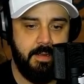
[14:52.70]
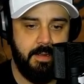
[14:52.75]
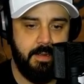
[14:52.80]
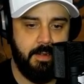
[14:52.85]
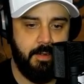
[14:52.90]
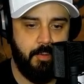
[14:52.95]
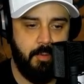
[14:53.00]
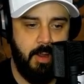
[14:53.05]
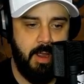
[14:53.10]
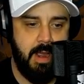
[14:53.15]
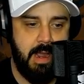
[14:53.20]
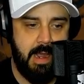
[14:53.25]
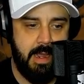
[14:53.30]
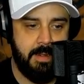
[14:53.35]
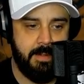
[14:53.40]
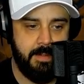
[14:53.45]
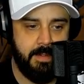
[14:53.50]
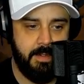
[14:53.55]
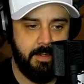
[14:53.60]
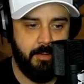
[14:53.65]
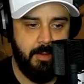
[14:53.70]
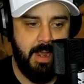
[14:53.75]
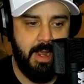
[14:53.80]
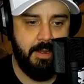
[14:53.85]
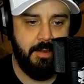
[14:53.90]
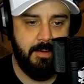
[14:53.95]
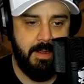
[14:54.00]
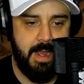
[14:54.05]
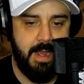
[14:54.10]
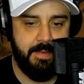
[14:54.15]
cry. Cry
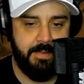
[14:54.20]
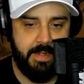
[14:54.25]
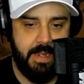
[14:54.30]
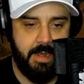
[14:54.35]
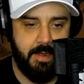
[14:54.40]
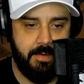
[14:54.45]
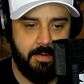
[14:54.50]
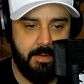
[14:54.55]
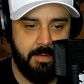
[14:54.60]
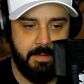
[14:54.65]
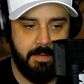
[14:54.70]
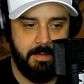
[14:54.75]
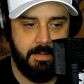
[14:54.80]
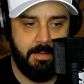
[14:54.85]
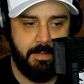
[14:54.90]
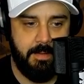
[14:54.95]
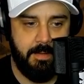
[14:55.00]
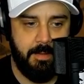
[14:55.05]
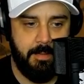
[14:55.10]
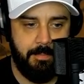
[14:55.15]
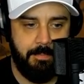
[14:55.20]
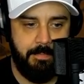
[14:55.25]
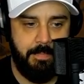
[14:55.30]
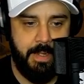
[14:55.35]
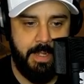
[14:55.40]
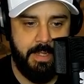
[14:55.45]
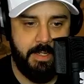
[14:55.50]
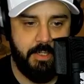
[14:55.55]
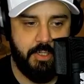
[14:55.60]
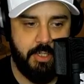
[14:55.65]
your eyes out, you little
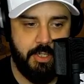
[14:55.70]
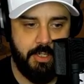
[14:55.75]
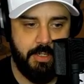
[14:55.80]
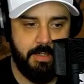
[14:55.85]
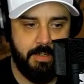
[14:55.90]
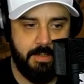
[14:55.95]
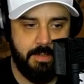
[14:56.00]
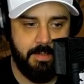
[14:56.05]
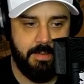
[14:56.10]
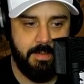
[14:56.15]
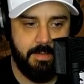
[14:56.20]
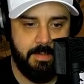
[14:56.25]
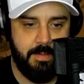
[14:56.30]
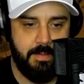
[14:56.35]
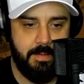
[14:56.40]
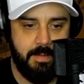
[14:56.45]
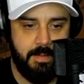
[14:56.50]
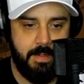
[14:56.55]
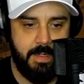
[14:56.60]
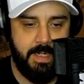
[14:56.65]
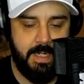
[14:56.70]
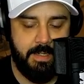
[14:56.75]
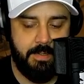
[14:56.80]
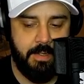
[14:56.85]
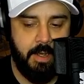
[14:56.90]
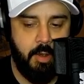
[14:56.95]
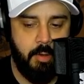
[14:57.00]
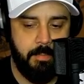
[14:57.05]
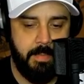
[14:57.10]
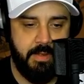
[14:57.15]
bitch. And it
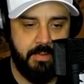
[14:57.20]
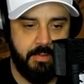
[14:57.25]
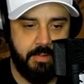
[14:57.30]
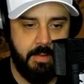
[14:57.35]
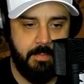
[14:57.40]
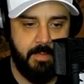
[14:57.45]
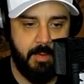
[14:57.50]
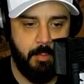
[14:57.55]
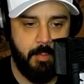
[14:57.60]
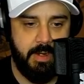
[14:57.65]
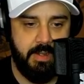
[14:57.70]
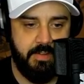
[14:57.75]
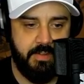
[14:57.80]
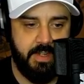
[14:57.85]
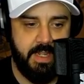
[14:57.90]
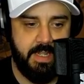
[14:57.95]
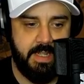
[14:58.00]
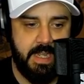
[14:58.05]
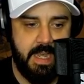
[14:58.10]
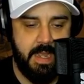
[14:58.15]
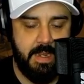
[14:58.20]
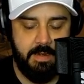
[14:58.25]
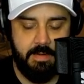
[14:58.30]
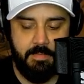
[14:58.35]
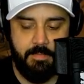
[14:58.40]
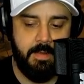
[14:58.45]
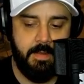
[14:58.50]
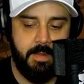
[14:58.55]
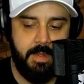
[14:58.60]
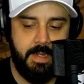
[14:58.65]
taught me something when he said that.
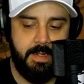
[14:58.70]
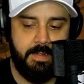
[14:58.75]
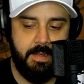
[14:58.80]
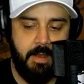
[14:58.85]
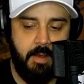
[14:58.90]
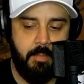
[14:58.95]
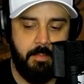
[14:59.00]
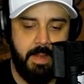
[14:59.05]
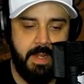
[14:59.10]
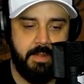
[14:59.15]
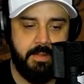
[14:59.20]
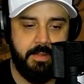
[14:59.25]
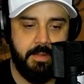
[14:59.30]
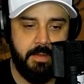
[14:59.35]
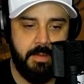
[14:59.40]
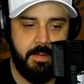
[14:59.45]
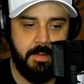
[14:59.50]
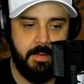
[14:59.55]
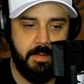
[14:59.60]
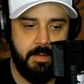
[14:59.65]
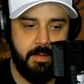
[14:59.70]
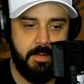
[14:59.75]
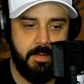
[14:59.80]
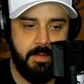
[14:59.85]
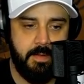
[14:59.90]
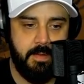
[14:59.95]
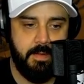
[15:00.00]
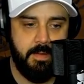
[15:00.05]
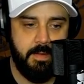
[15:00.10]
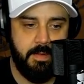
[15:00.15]
It taught me to,
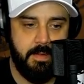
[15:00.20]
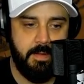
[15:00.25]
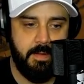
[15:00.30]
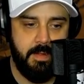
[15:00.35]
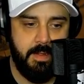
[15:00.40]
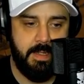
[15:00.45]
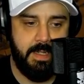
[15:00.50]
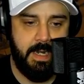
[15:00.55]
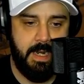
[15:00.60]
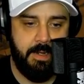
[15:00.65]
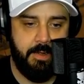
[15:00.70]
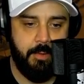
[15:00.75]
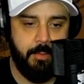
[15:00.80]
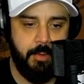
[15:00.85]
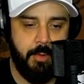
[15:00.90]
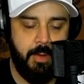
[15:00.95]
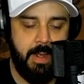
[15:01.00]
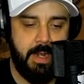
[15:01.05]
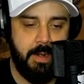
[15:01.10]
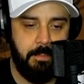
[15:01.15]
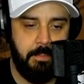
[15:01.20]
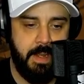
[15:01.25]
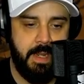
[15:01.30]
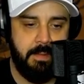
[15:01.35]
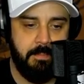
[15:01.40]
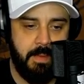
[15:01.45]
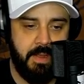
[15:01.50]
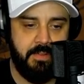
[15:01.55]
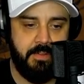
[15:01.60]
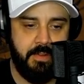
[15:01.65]
that I don't know how to make
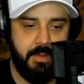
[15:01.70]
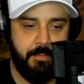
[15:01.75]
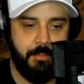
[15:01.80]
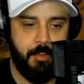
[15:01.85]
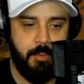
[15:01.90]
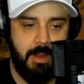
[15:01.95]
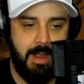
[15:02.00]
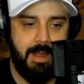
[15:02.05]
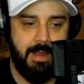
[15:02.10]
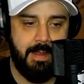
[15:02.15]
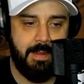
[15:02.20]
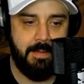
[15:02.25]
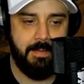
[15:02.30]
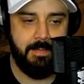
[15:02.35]
myself cry.